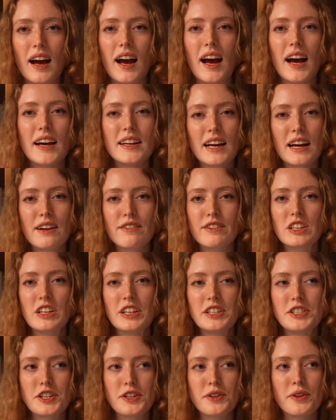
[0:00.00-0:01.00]
And I
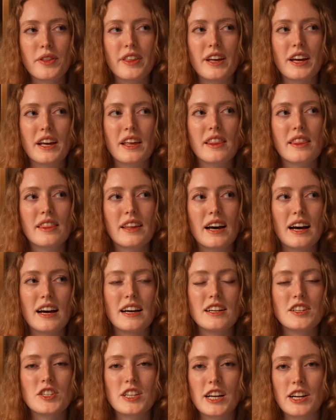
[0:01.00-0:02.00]
really do think
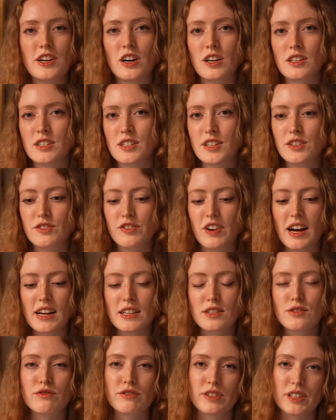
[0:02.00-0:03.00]
that Jane Austen
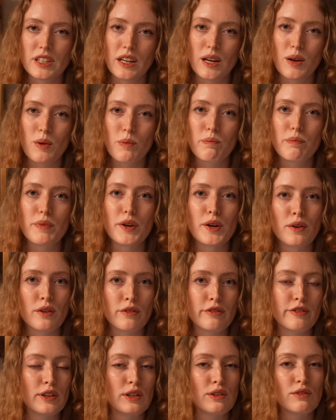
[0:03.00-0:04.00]
writes really
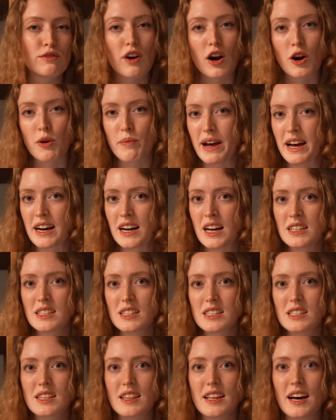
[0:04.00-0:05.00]
beautiful
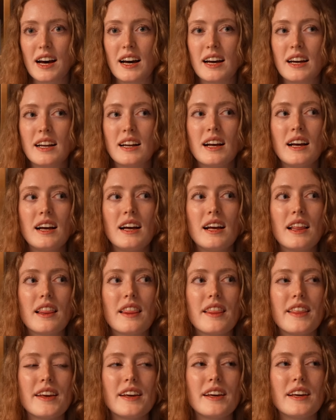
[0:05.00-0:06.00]
romance, that
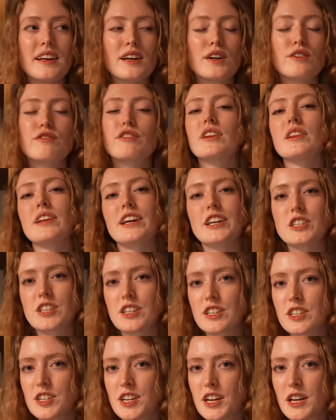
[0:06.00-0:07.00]
the
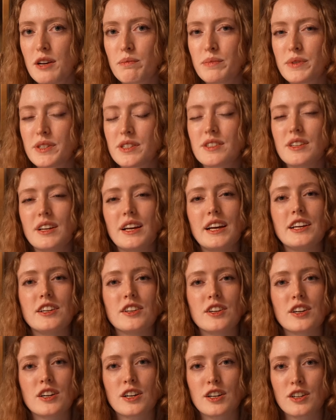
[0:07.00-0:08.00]
relationships
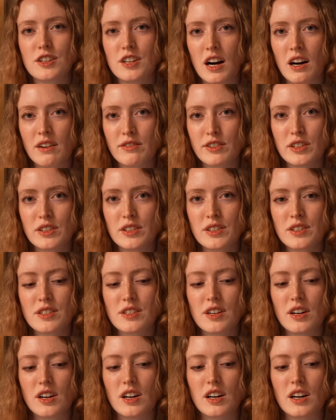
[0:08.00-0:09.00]
in her novels
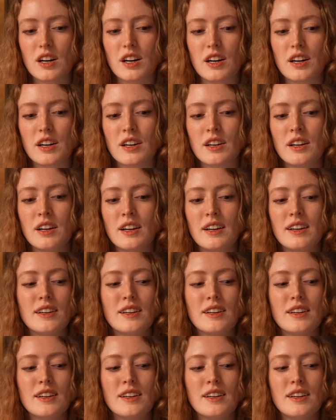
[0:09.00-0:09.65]
are